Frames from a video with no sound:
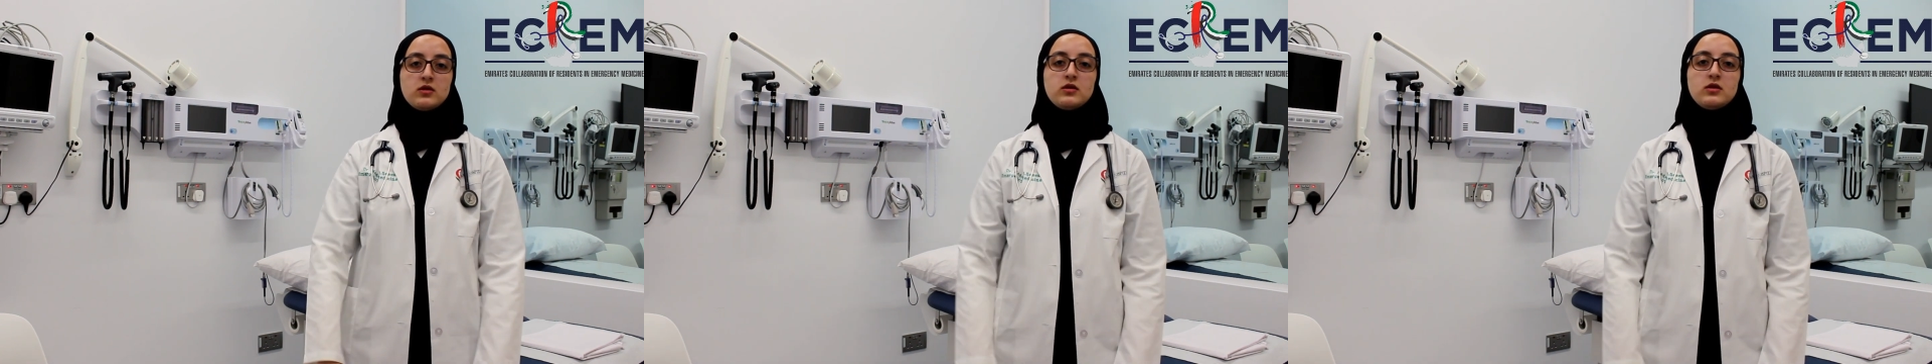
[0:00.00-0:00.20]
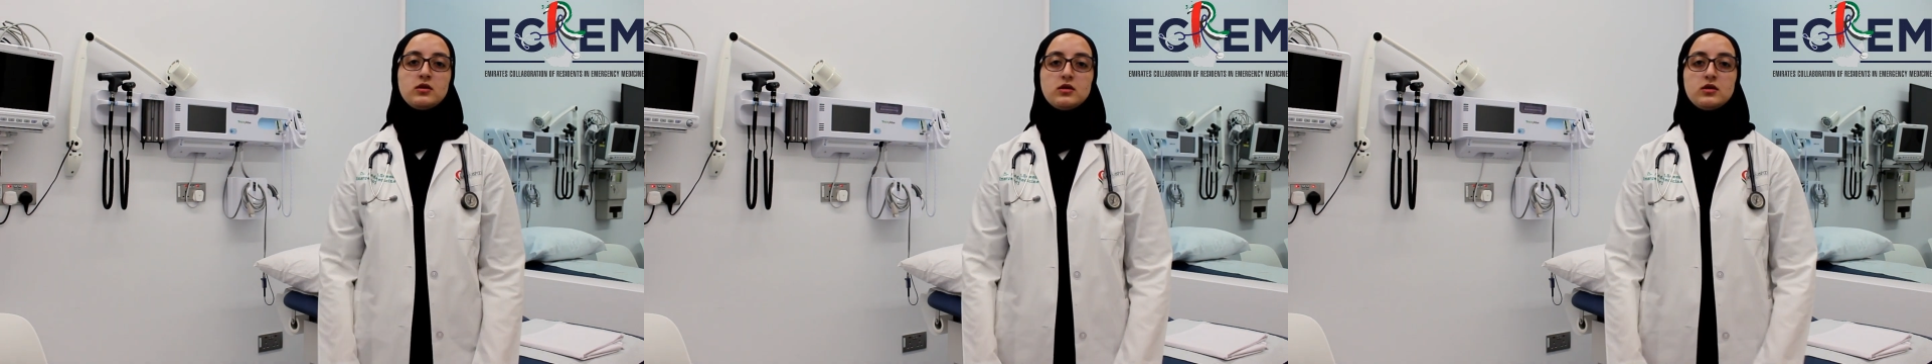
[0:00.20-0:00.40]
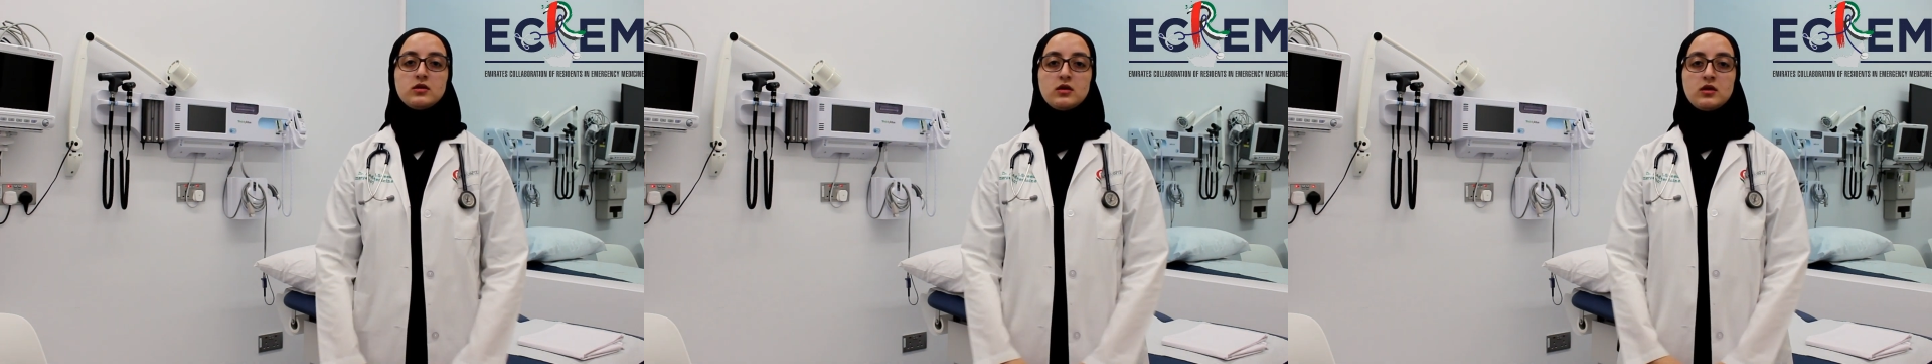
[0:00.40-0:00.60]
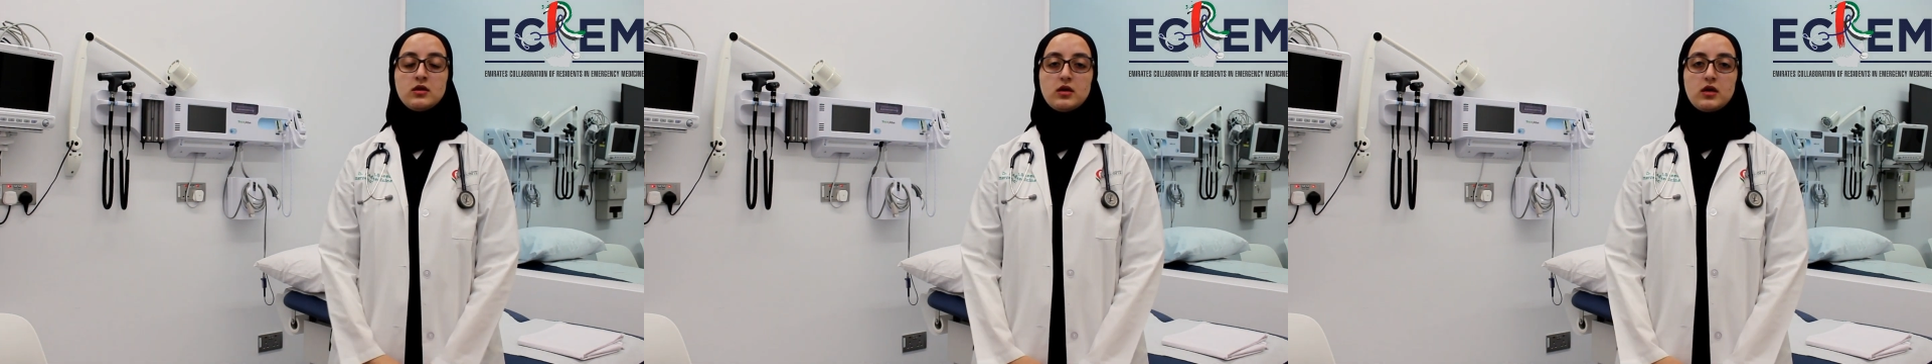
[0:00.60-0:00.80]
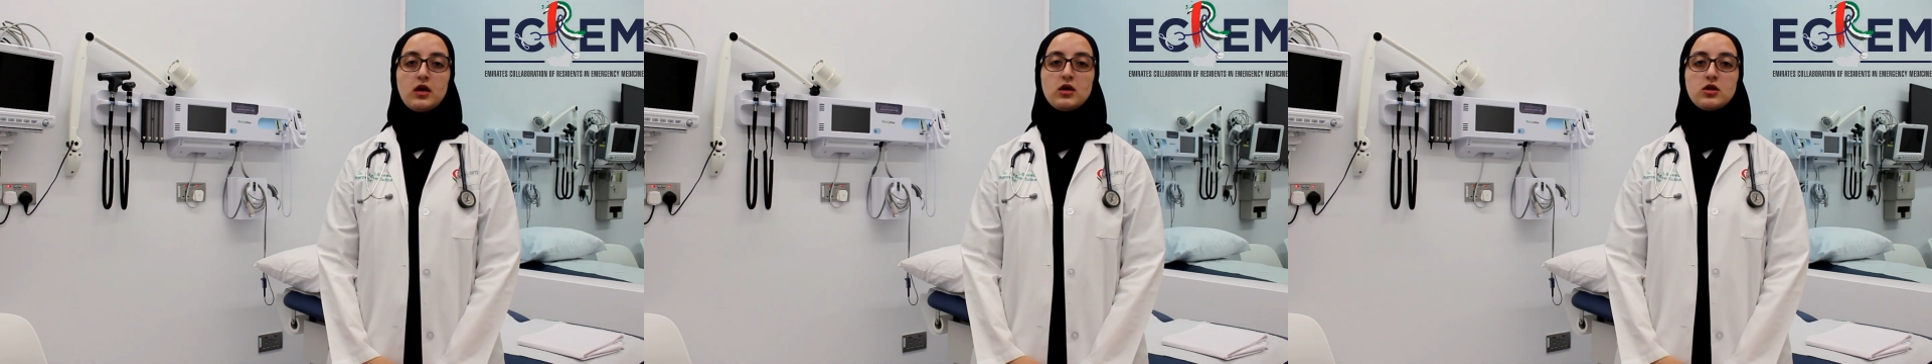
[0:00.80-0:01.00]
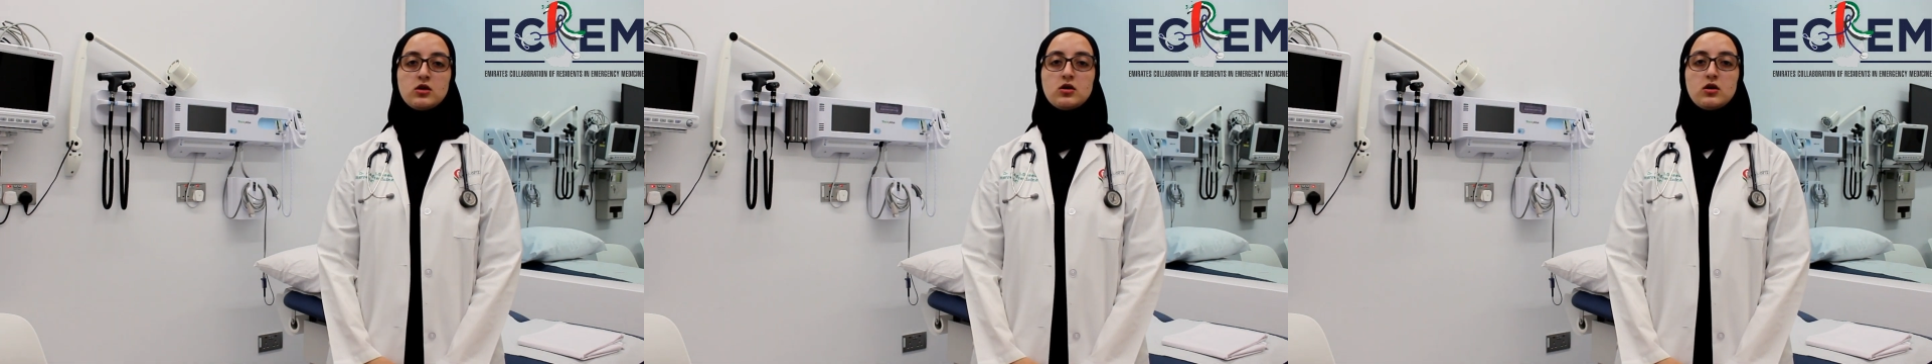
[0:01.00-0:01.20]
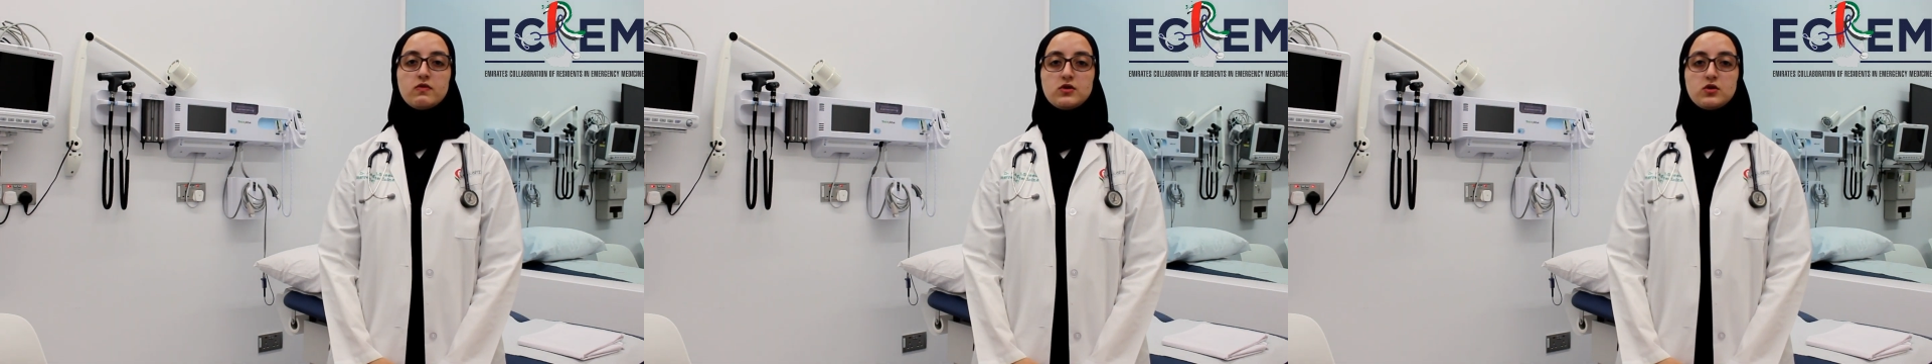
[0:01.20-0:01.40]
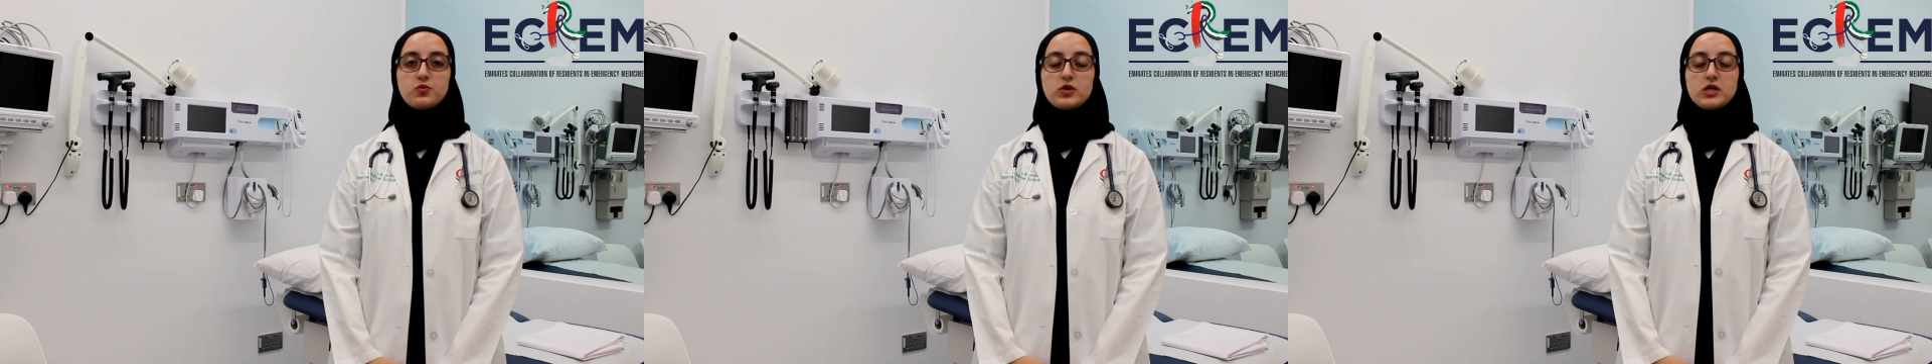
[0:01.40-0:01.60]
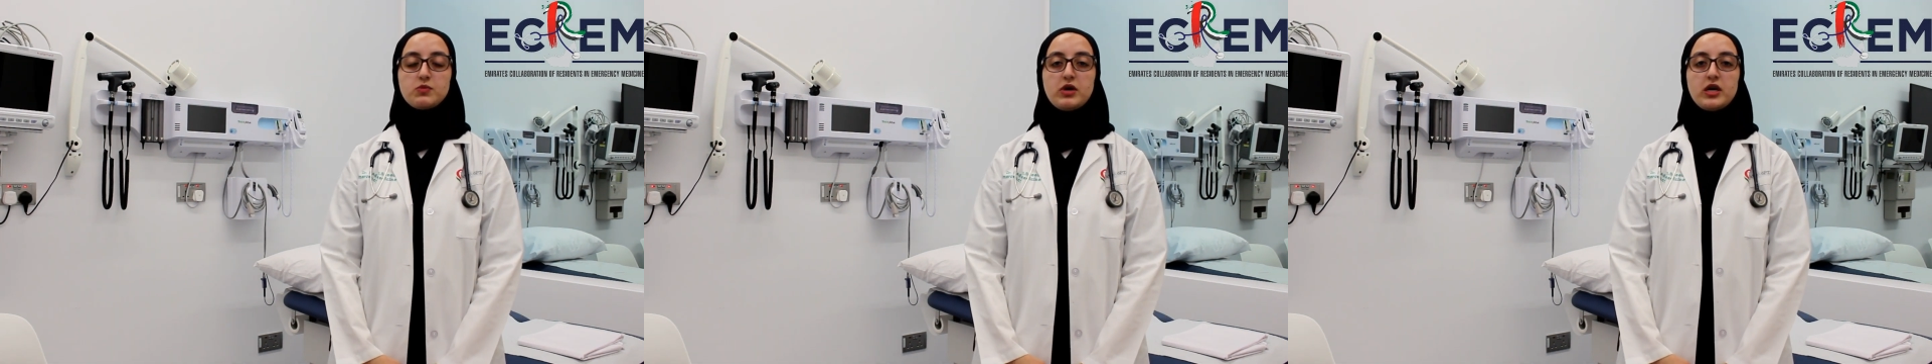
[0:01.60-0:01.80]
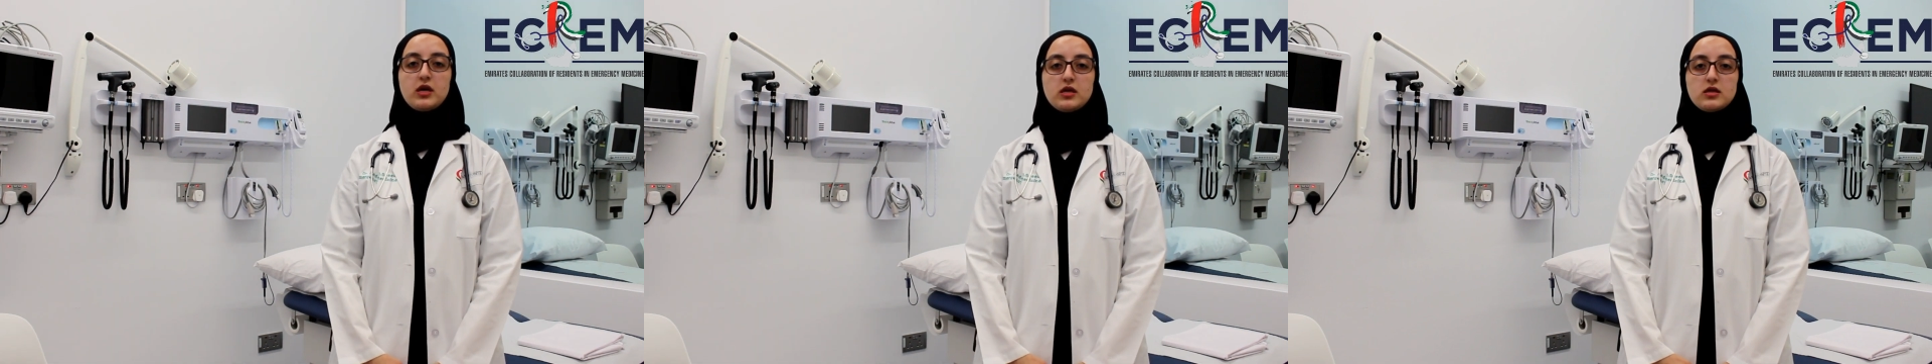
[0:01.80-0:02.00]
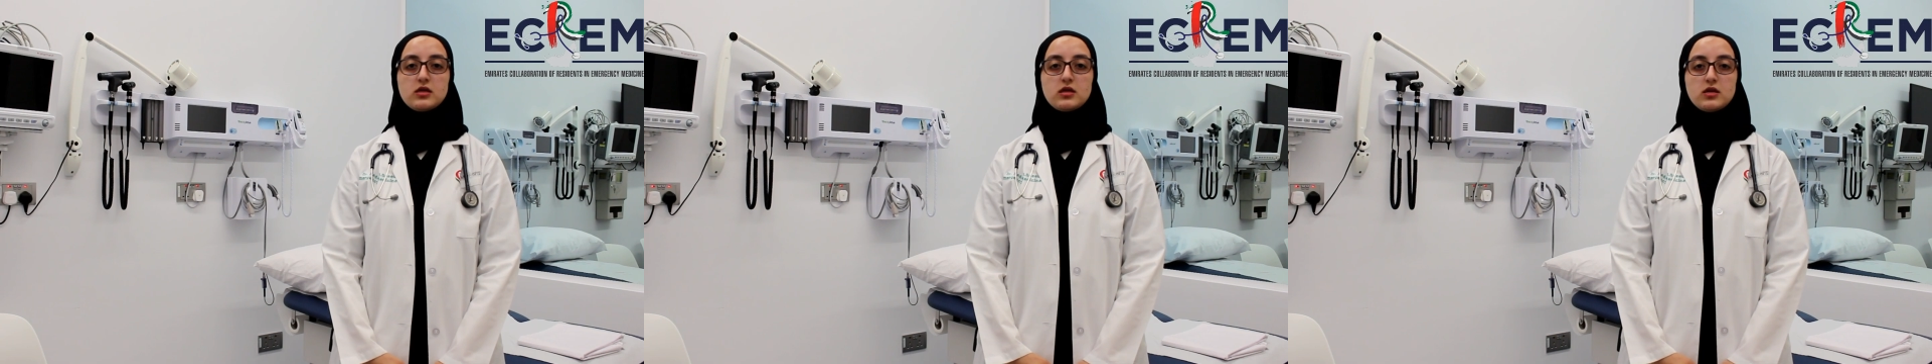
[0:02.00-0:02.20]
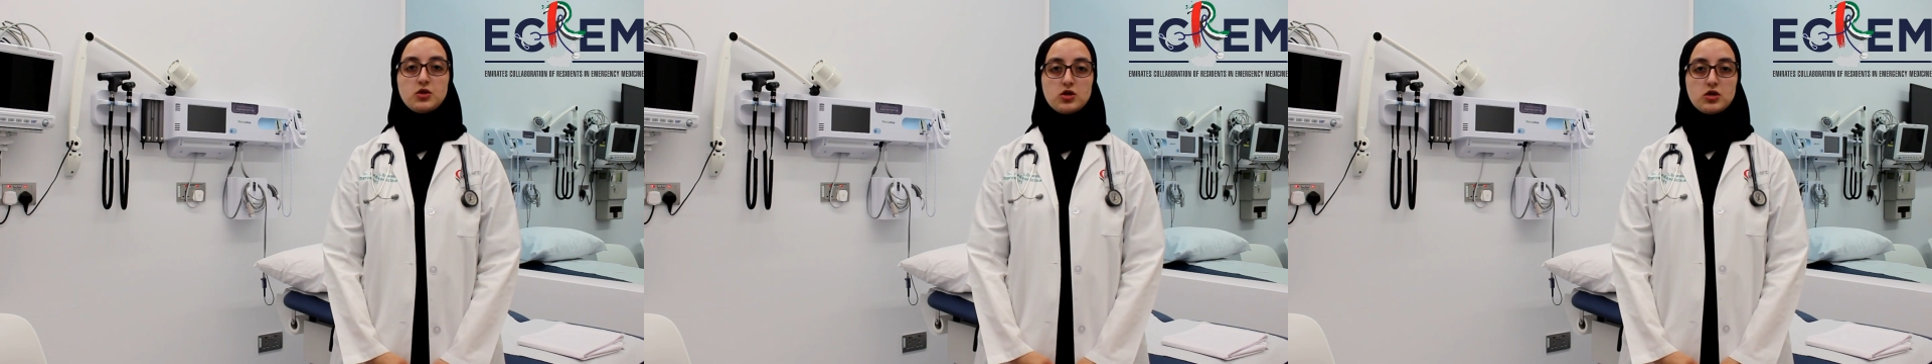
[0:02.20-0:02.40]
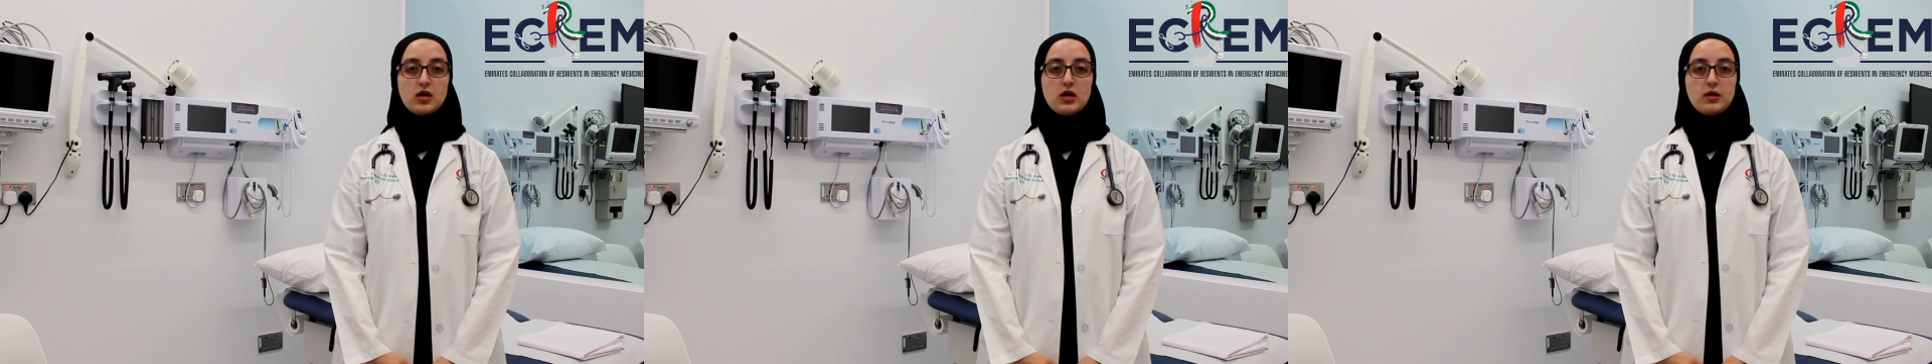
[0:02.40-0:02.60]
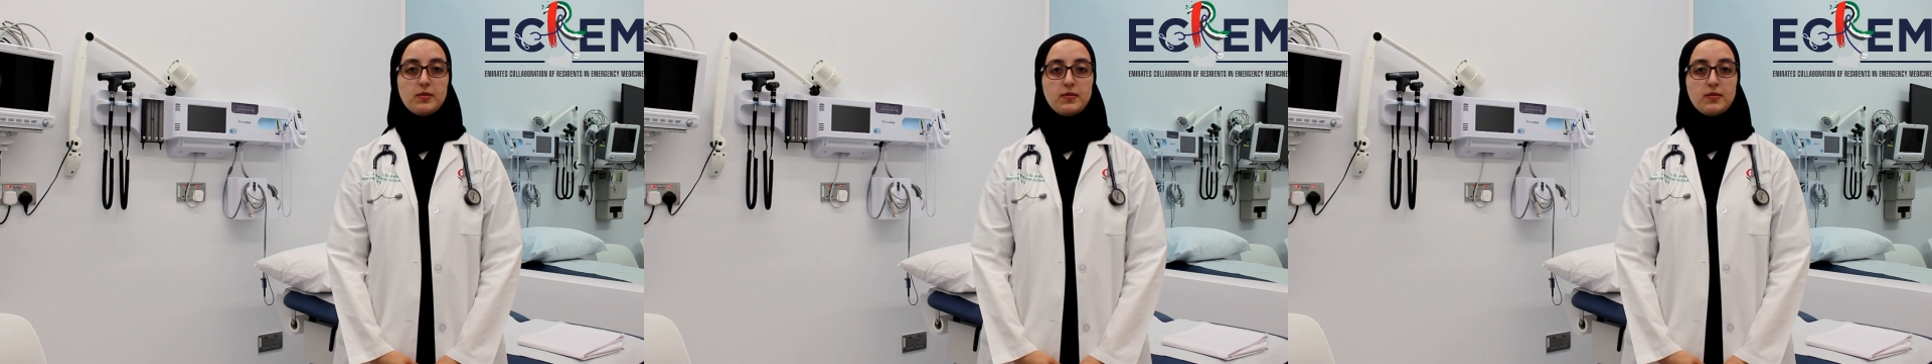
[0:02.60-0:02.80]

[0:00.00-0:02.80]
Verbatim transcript: this is an indication of supraspinatus injury.